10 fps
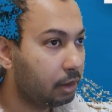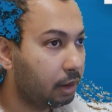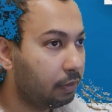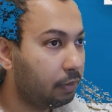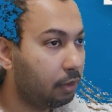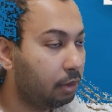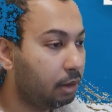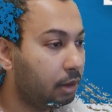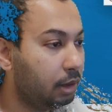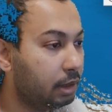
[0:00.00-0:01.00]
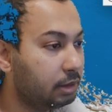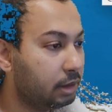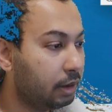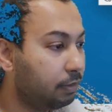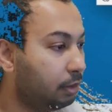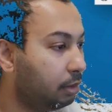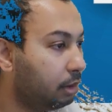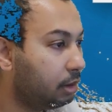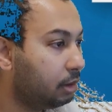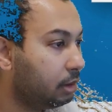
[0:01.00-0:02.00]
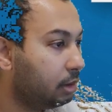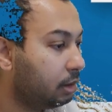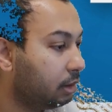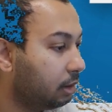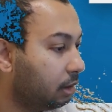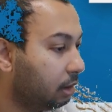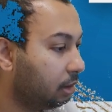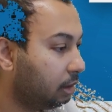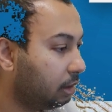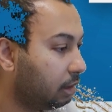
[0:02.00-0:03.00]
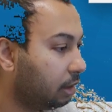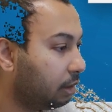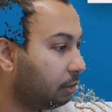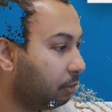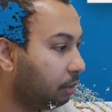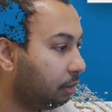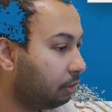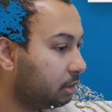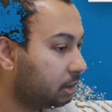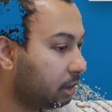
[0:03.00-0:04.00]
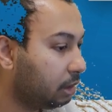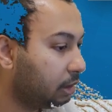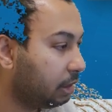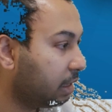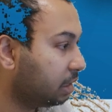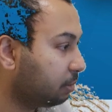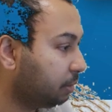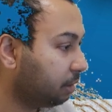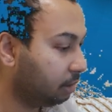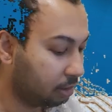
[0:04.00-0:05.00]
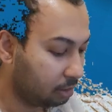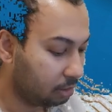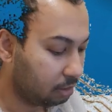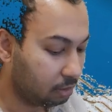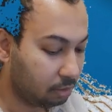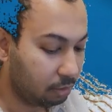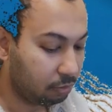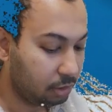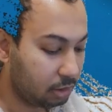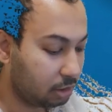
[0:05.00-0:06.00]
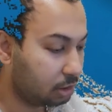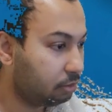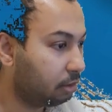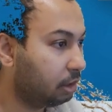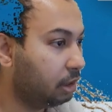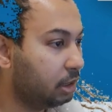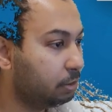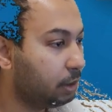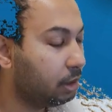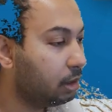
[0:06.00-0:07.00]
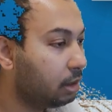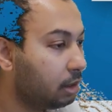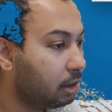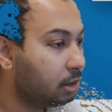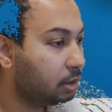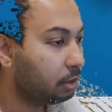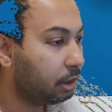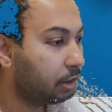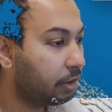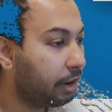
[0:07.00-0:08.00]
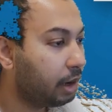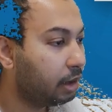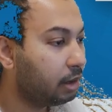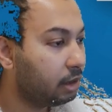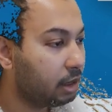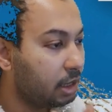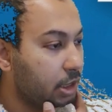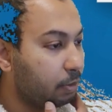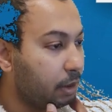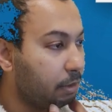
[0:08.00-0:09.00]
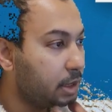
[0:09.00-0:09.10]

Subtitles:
Linux dev folder, and then here we will see a DSP. So if we search for DSP, so it's created a DSP.